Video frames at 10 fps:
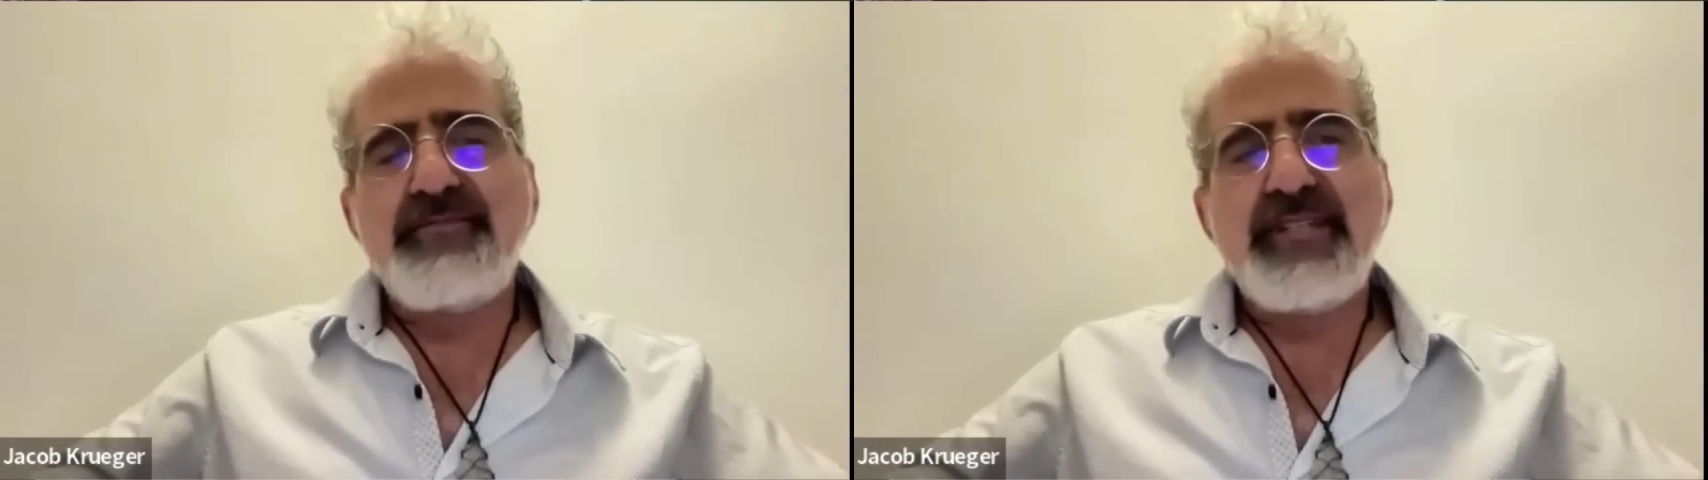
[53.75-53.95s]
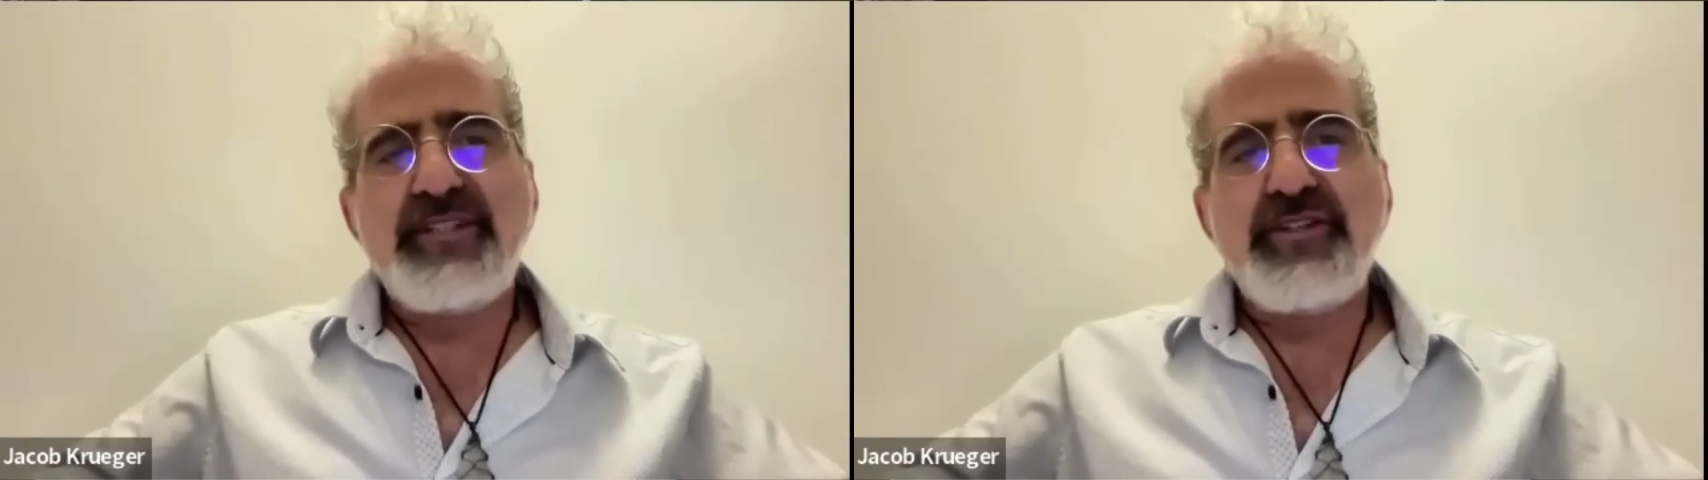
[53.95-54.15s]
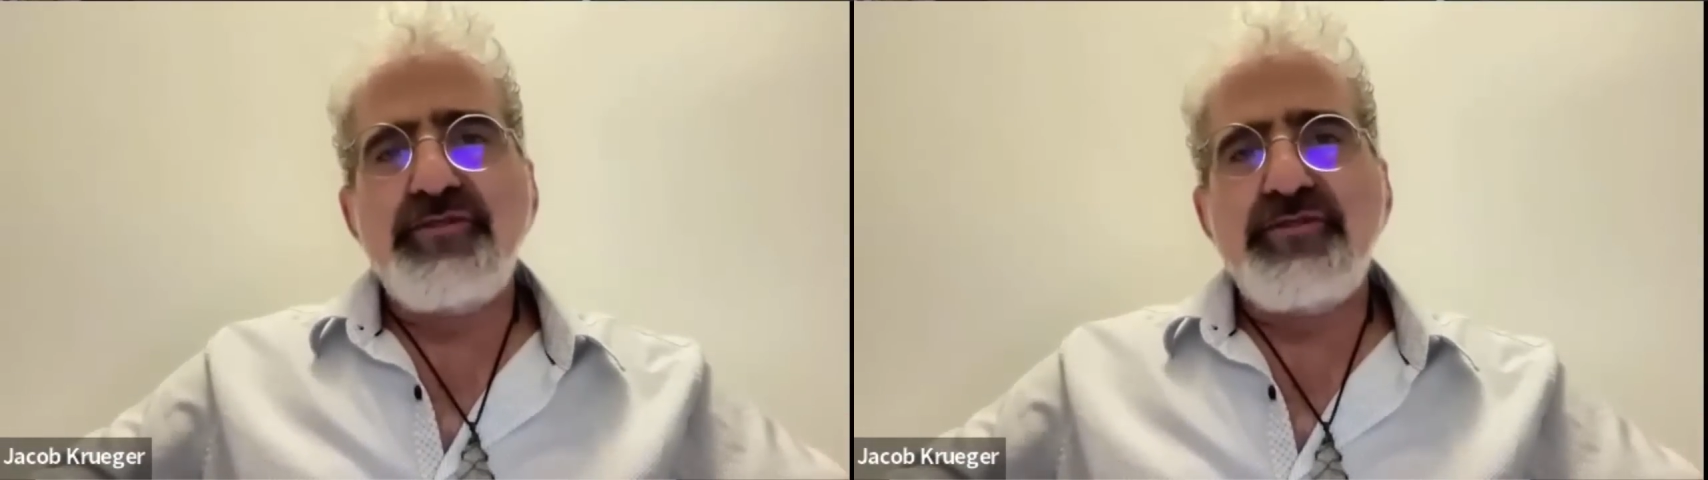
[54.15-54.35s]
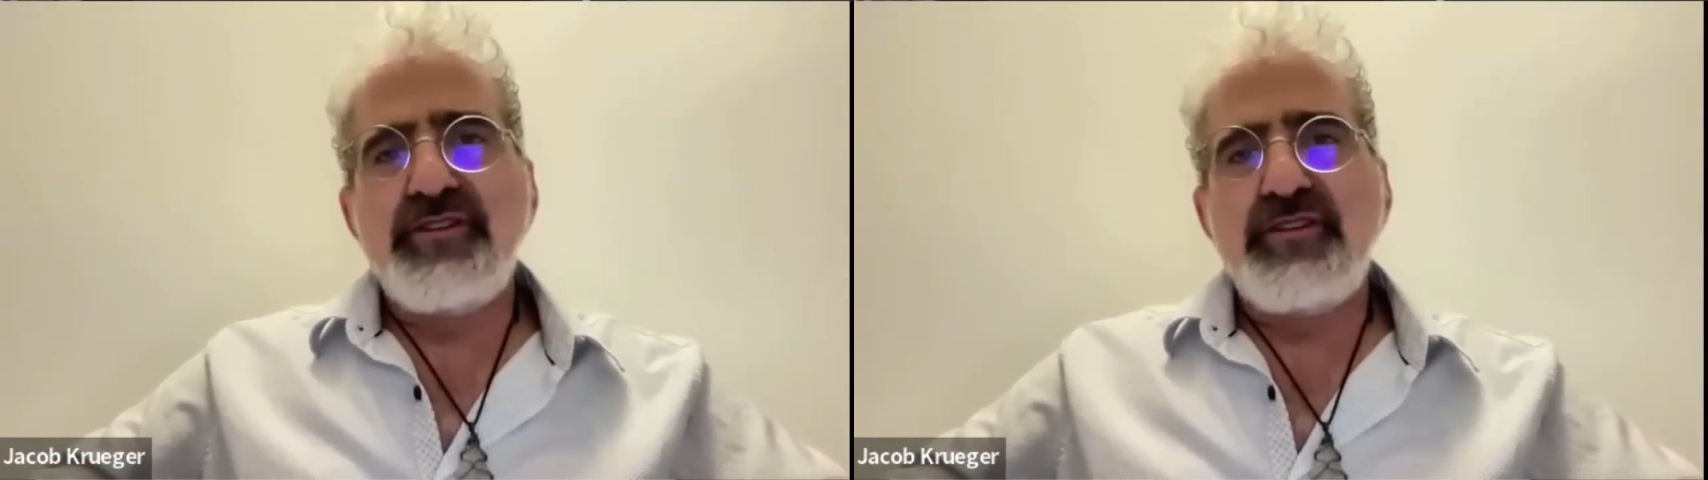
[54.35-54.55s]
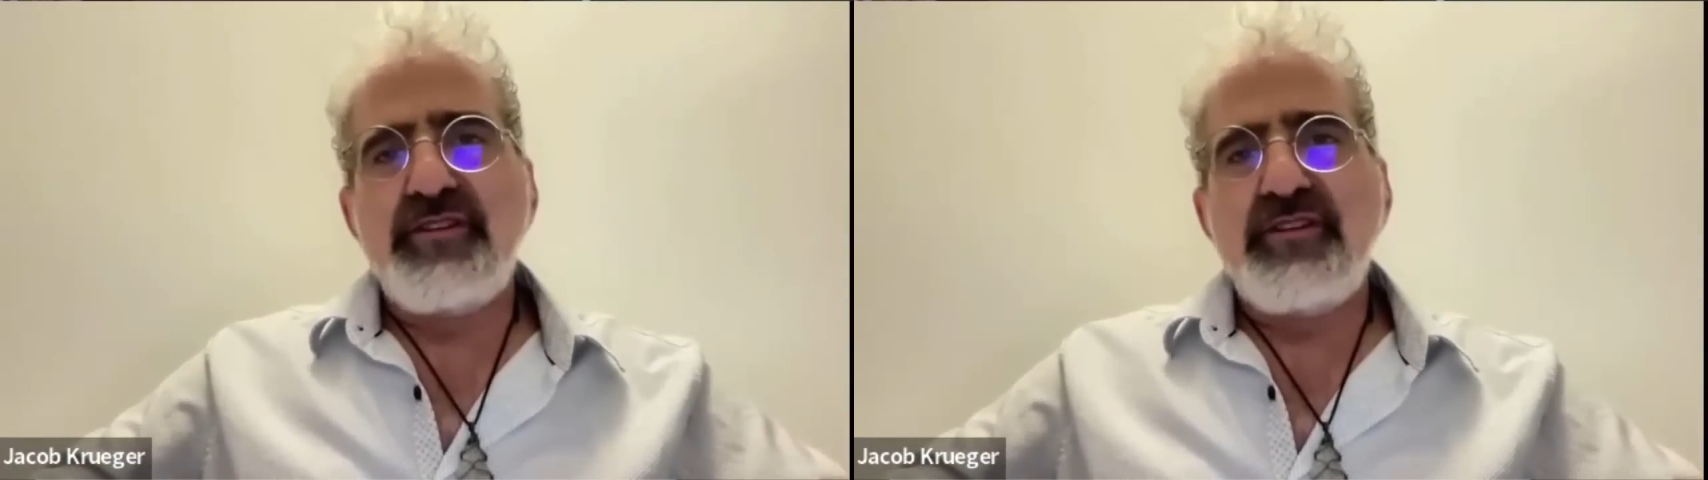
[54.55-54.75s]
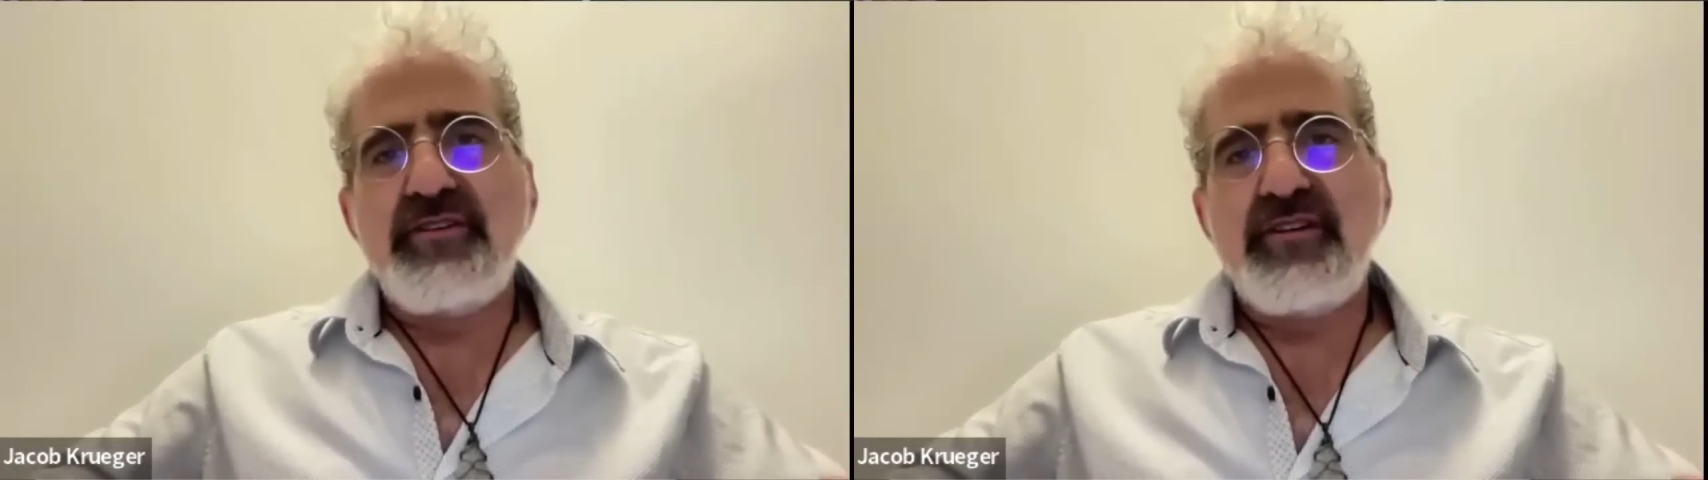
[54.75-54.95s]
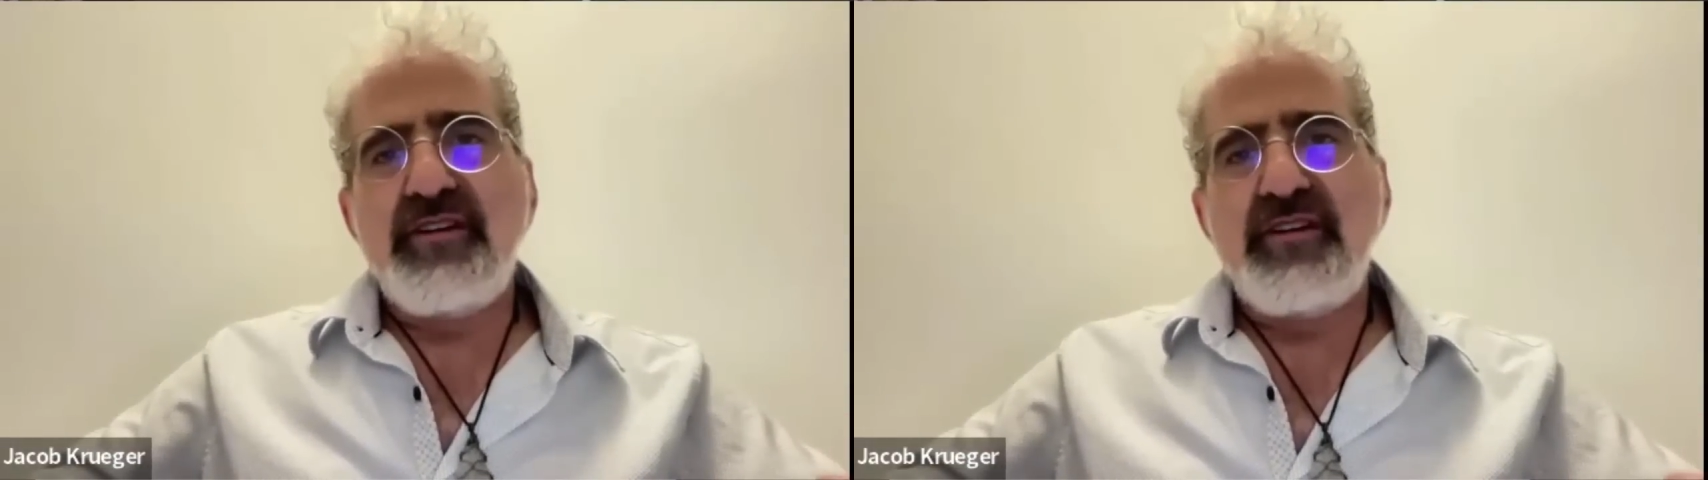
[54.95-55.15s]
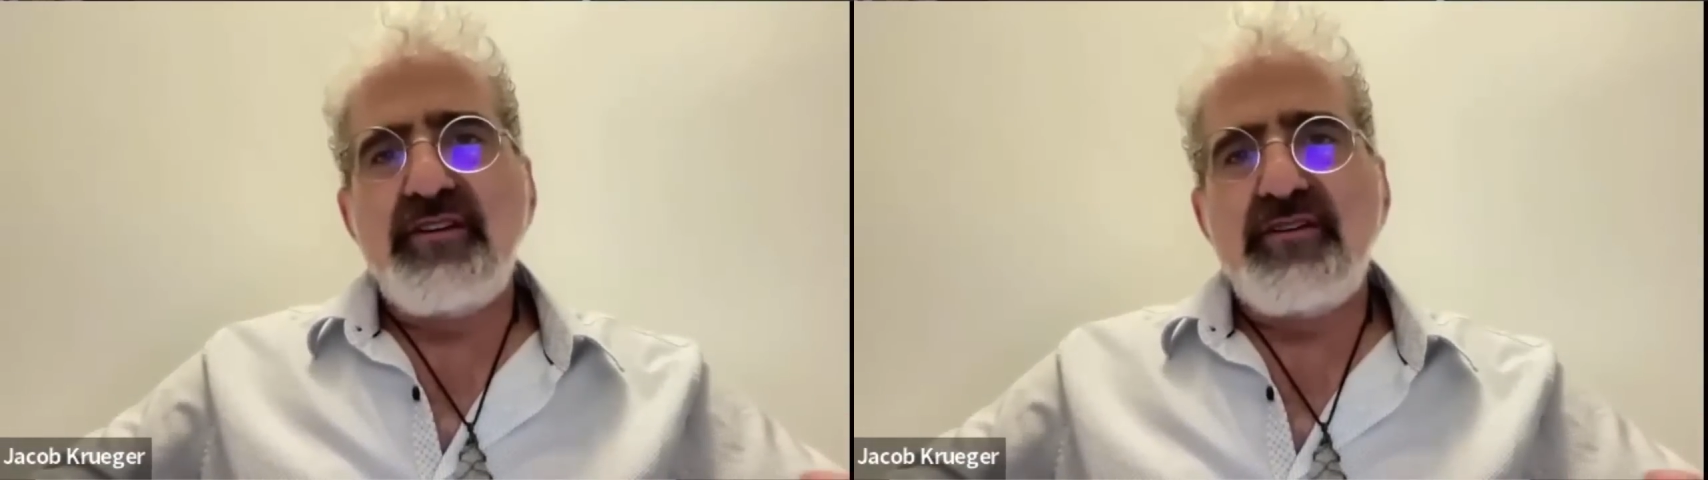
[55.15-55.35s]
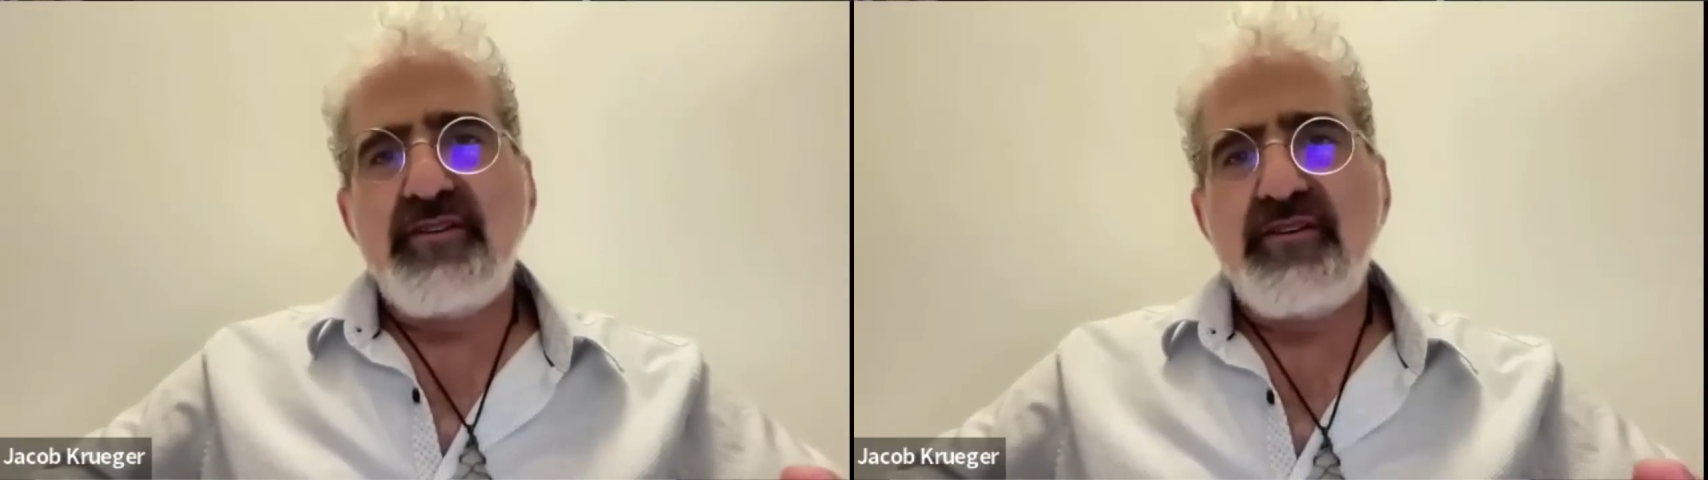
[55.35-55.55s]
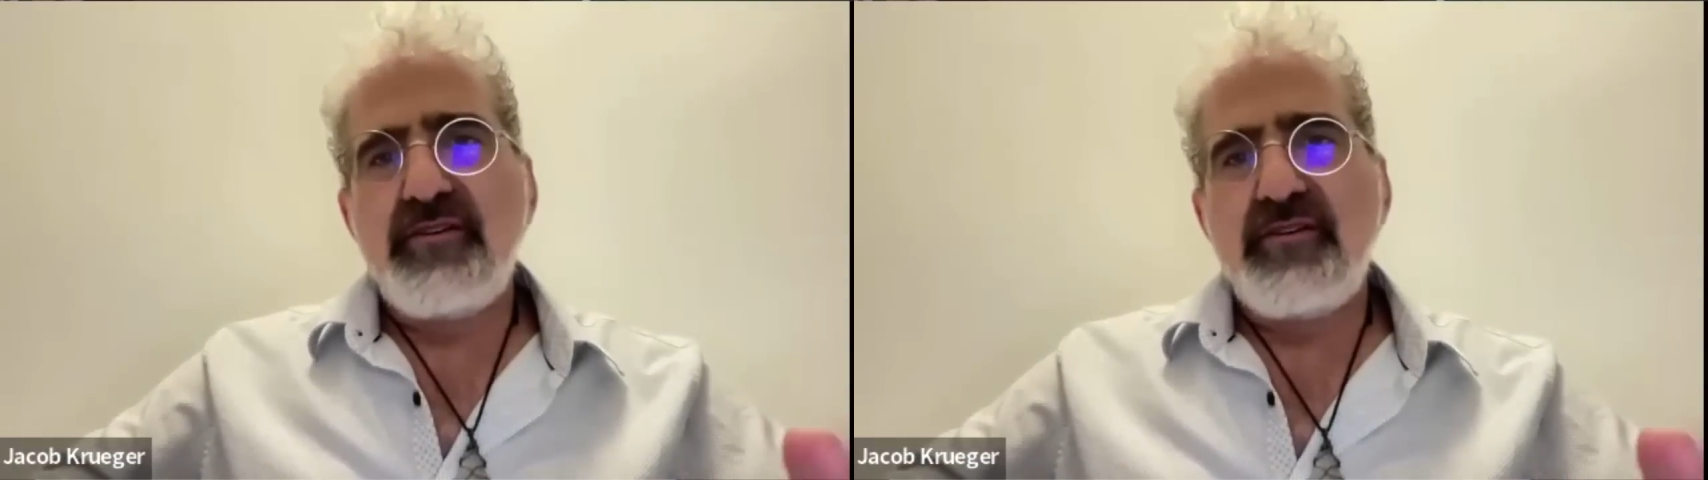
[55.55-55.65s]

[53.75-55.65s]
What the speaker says: misused in